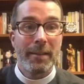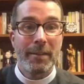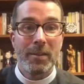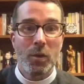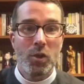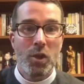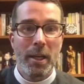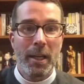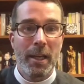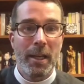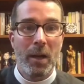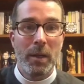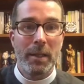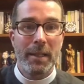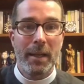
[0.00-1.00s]
So Jenny and I
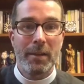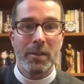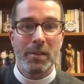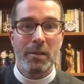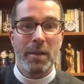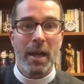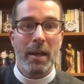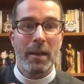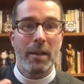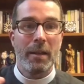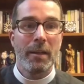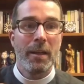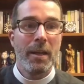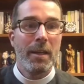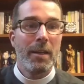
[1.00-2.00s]
went down to Savannah.
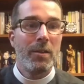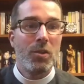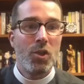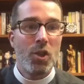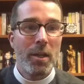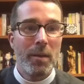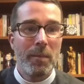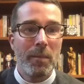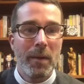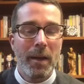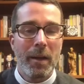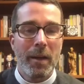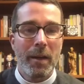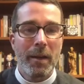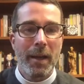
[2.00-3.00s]
Jim
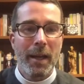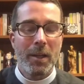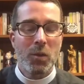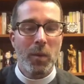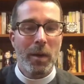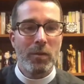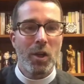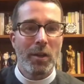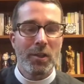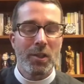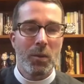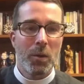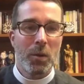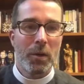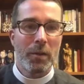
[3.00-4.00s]
and his wife Chelsea
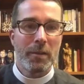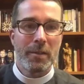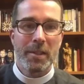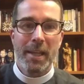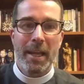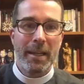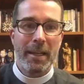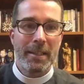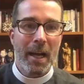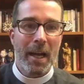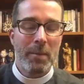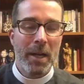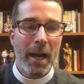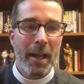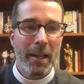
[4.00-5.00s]
were staying in
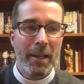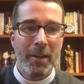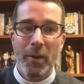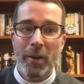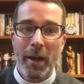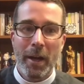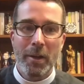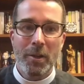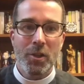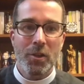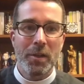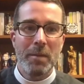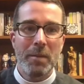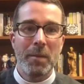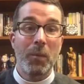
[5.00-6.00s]
Tybee Island in their
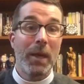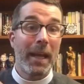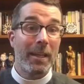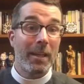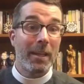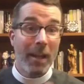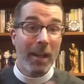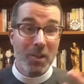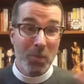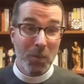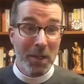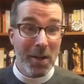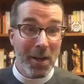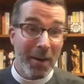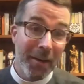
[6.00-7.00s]
Airstream, and we had lunch. We
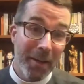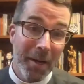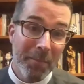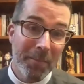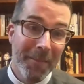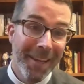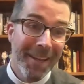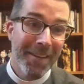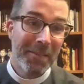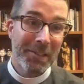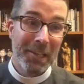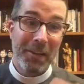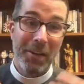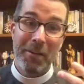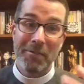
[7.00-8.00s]
caught up. It was
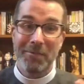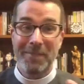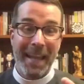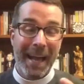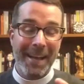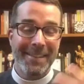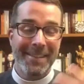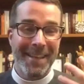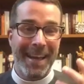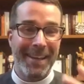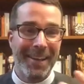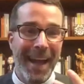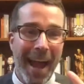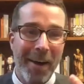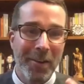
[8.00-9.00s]
like our last kind
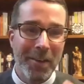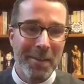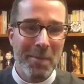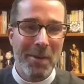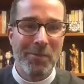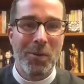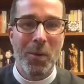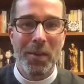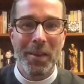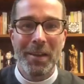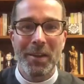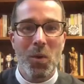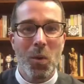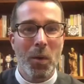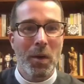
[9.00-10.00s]
of outing before the
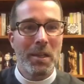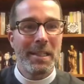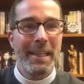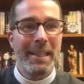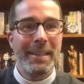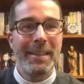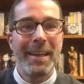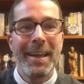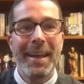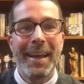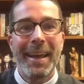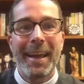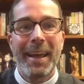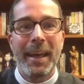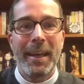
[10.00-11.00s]
quarantine.
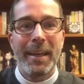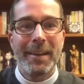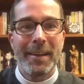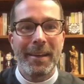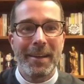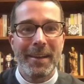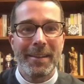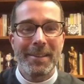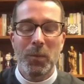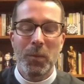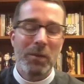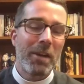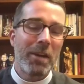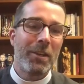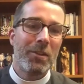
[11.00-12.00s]
And so
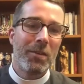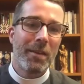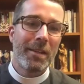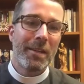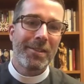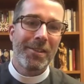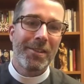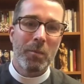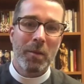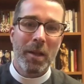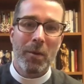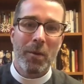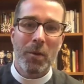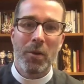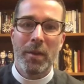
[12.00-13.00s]
we've got to do this. So I'm
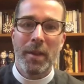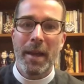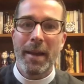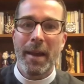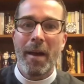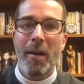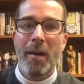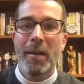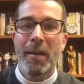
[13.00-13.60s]
glad we're doing that now.